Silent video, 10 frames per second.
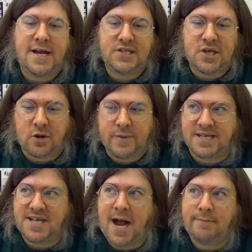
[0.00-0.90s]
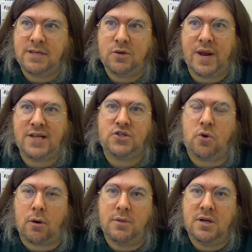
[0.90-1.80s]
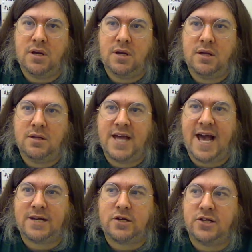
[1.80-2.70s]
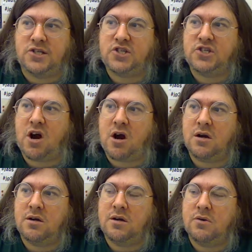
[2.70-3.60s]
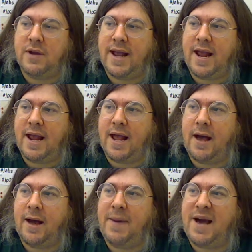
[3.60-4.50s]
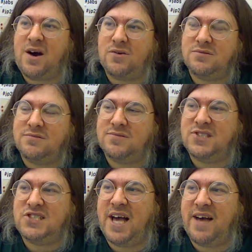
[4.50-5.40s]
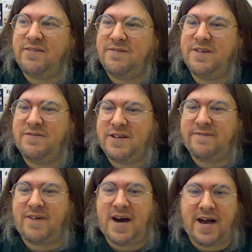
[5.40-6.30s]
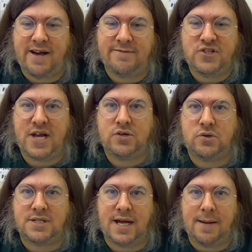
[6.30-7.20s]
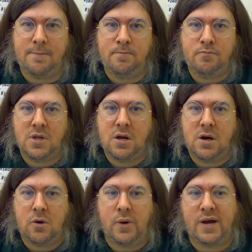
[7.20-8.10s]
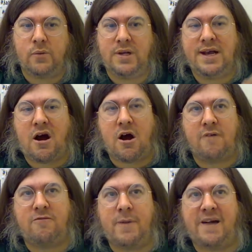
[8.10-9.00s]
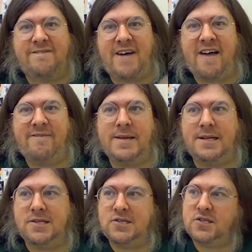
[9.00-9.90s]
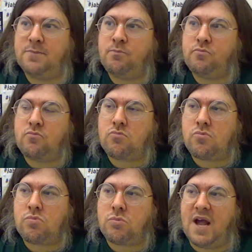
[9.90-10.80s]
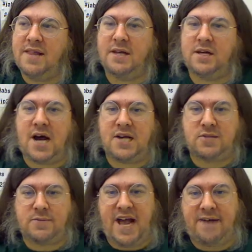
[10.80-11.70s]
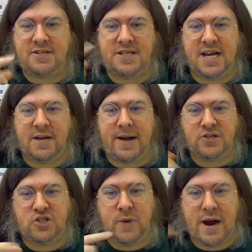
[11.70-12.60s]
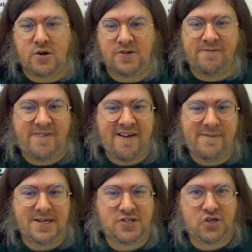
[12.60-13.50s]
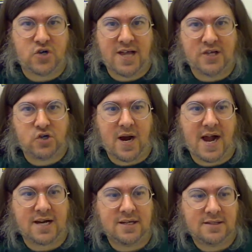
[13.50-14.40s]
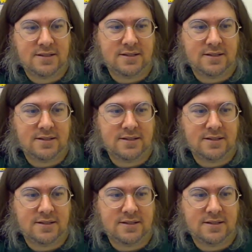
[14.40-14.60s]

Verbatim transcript: is there could be a timely rainstorm that could start about 7:55 Central Time, rain really hard for about five minutes, and then cause them to have to take about two hours and five minutes to dry the track.